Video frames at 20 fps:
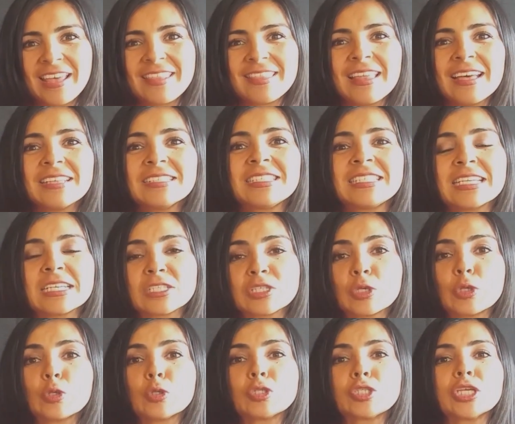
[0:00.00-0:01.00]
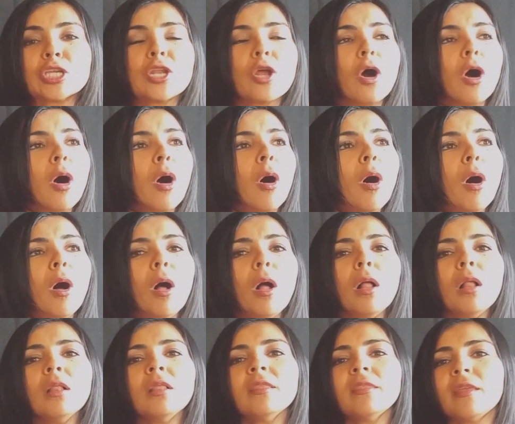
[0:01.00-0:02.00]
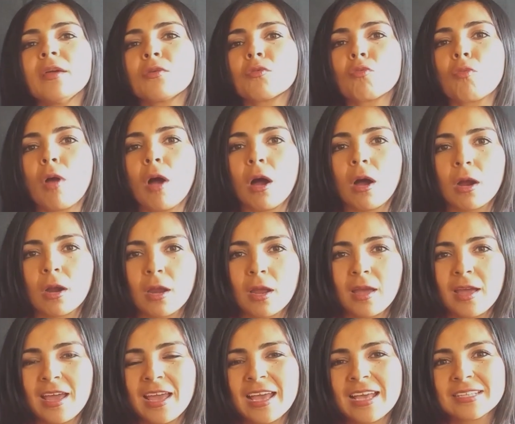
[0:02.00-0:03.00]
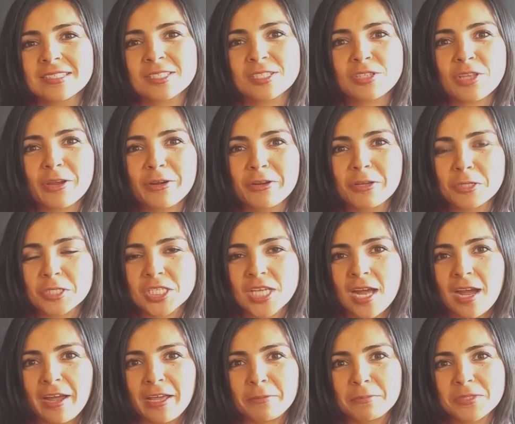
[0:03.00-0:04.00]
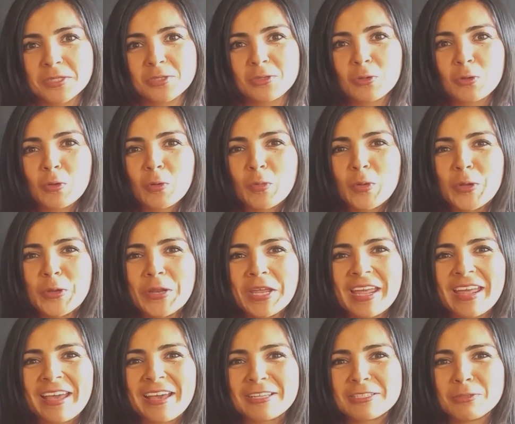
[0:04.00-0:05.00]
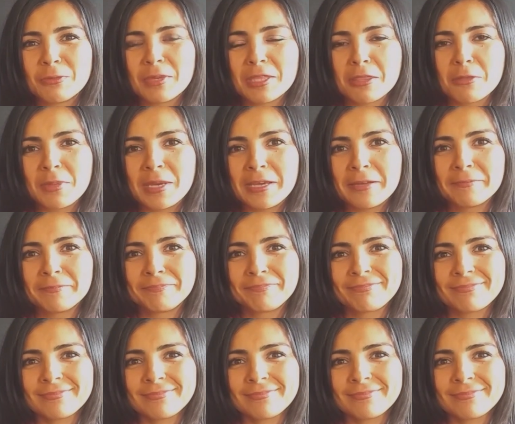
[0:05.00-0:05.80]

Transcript: That's just using all the wrong stereotypes to communicate with me.